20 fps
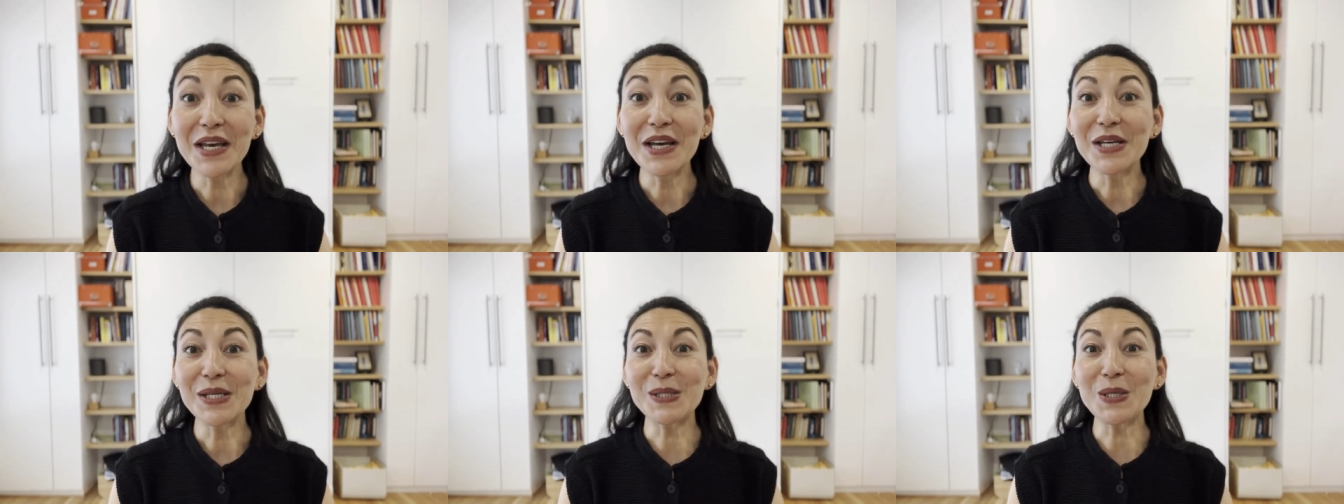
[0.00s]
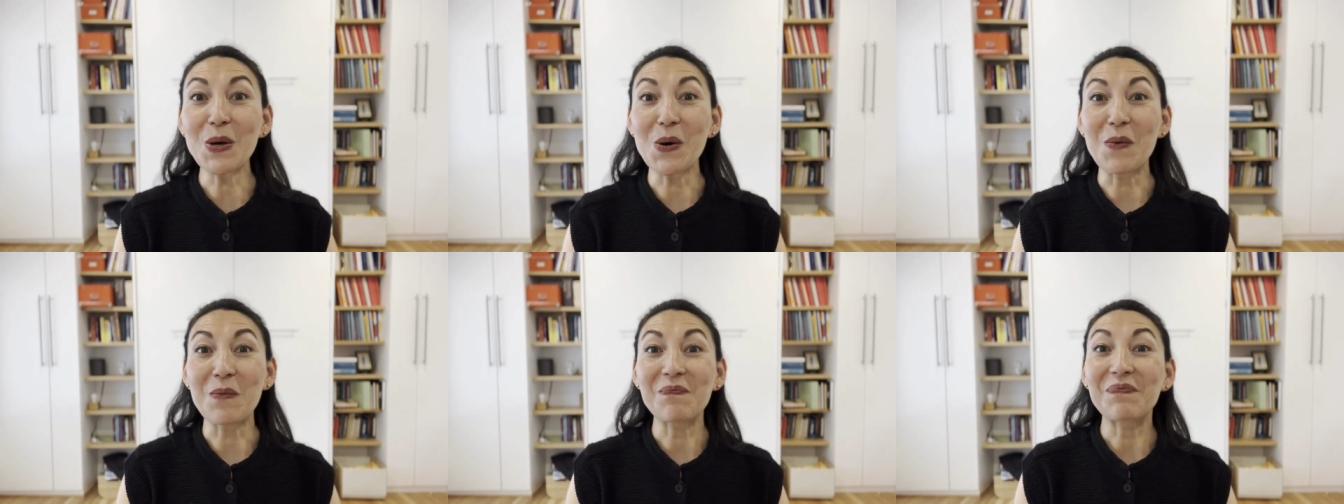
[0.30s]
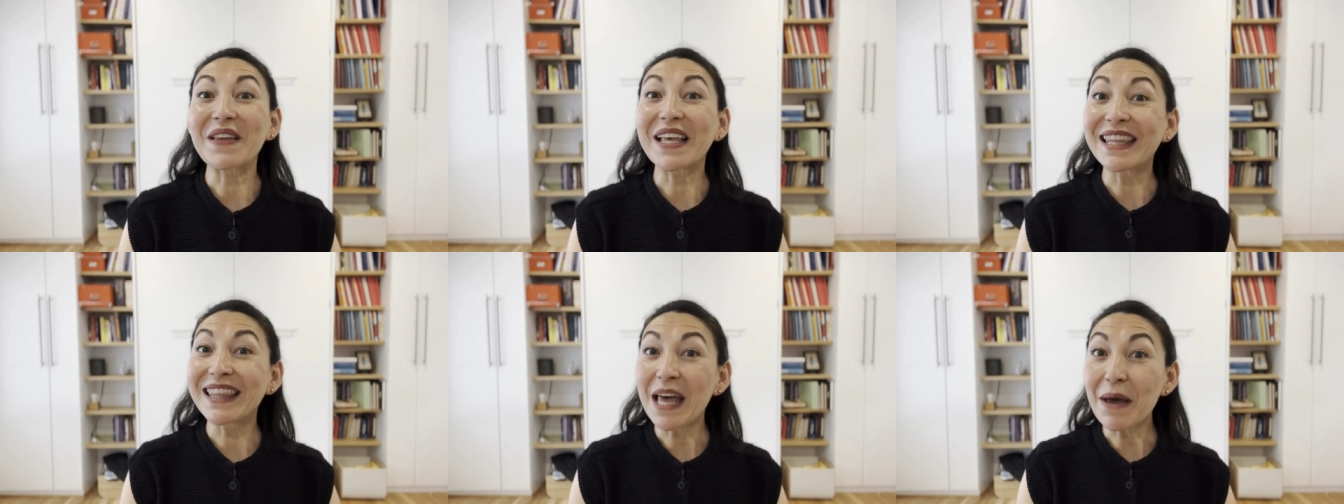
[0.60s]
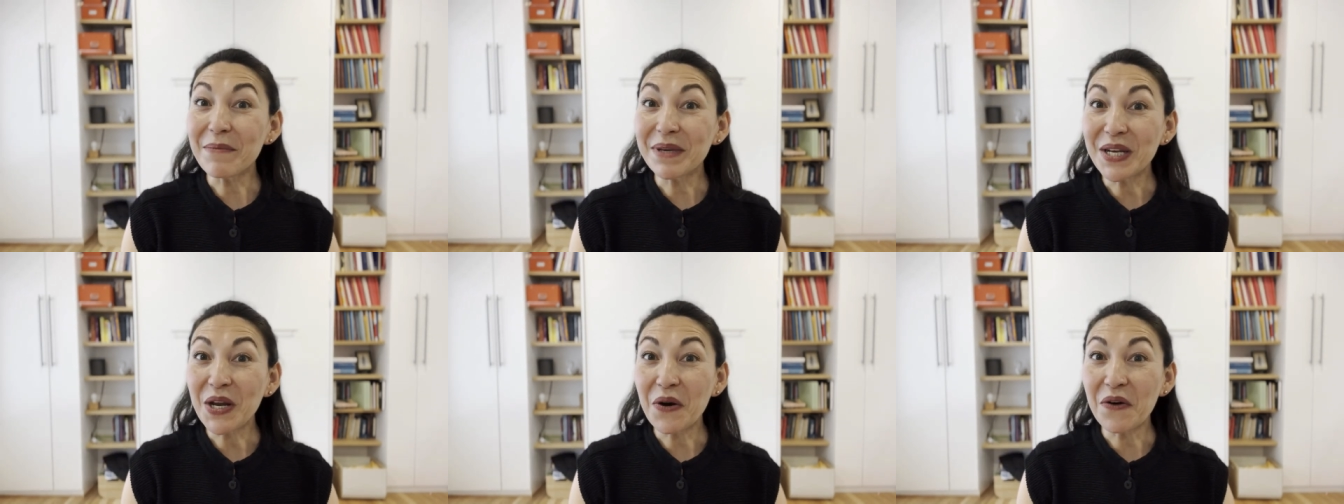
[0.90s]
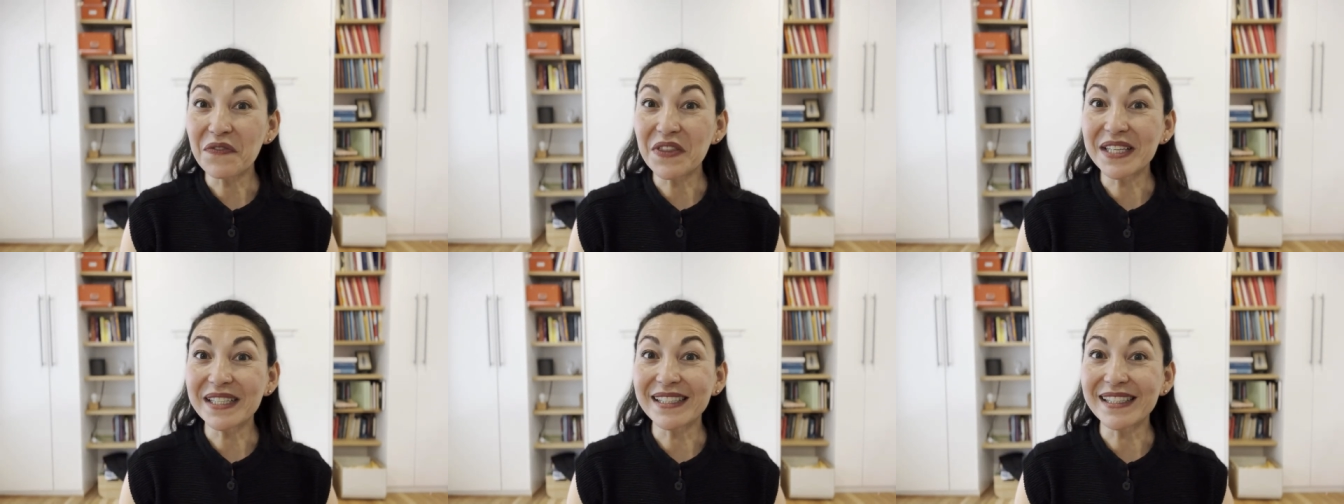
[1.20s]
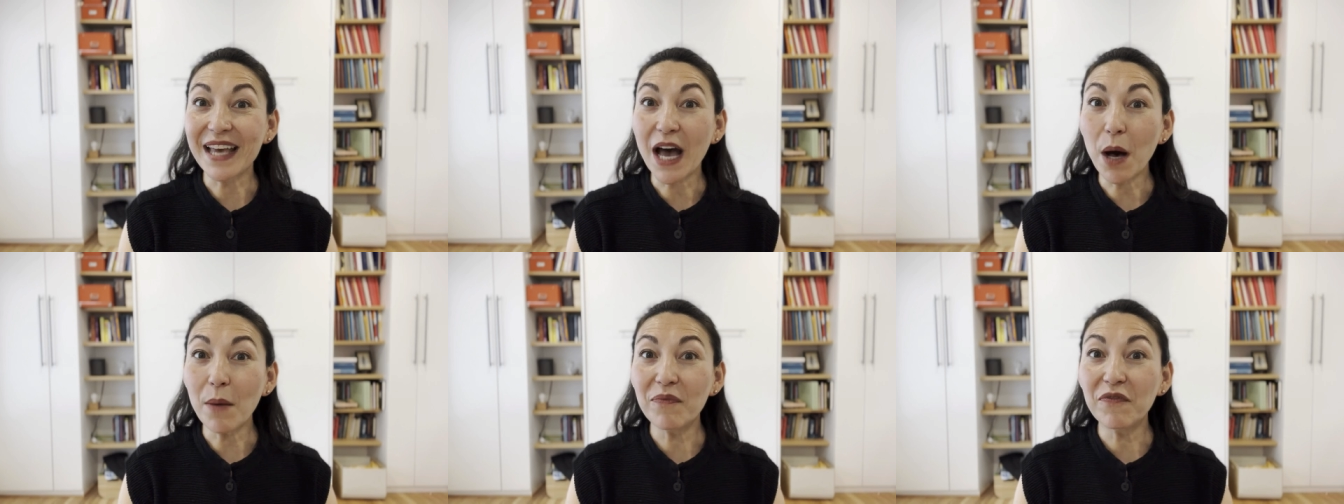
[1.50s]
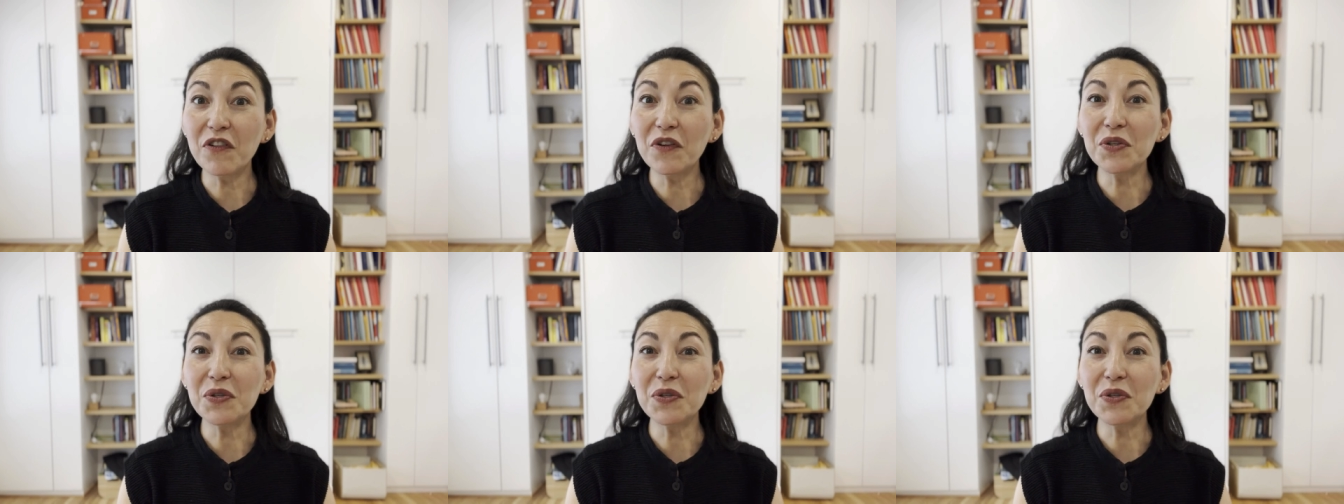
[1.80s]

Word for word: So let me know if this is helpful.